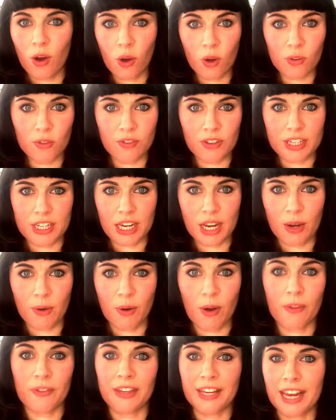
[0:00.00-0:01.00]
whole
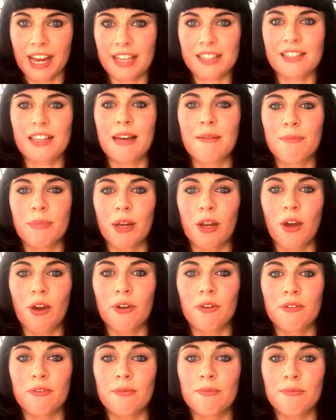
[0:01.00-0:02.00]
video on the gas lamp
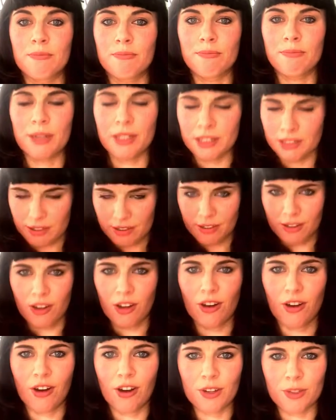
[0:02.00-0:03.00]
alone, but
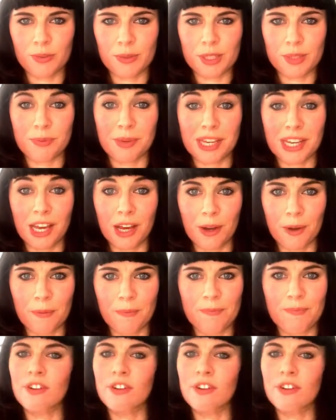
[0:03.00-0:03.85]
onwards we go.